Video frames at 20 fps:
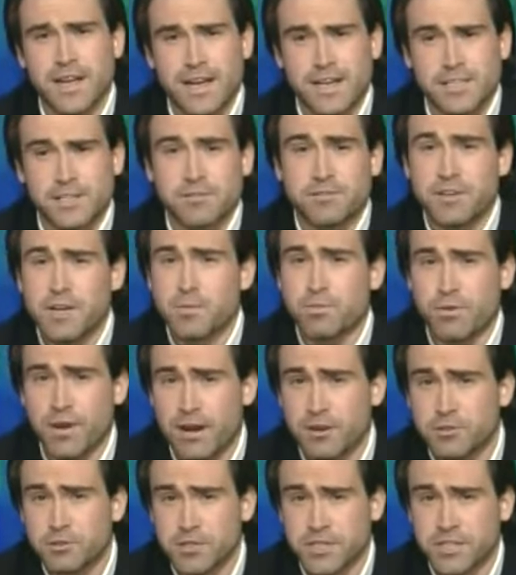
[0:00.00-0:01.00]
has a very
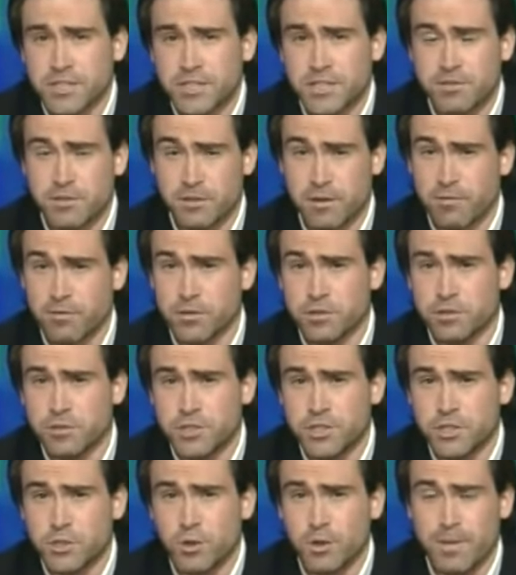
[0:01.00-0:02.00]
proud tradition of the
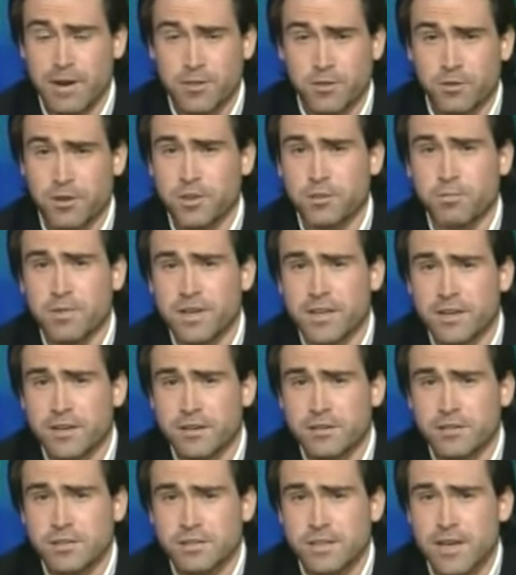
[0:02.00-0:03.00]
revolution going back 33
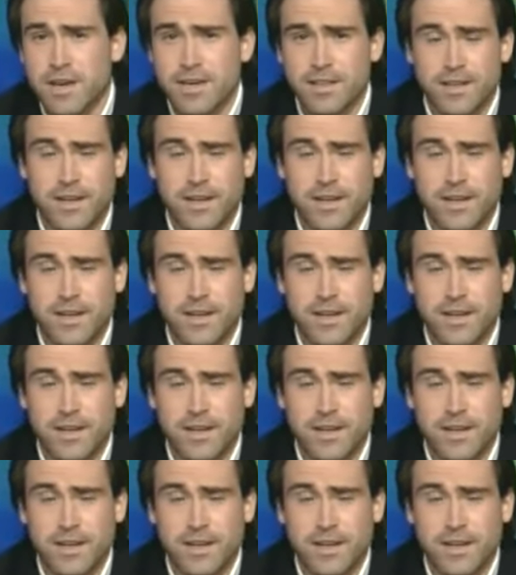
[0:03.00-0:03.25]
years,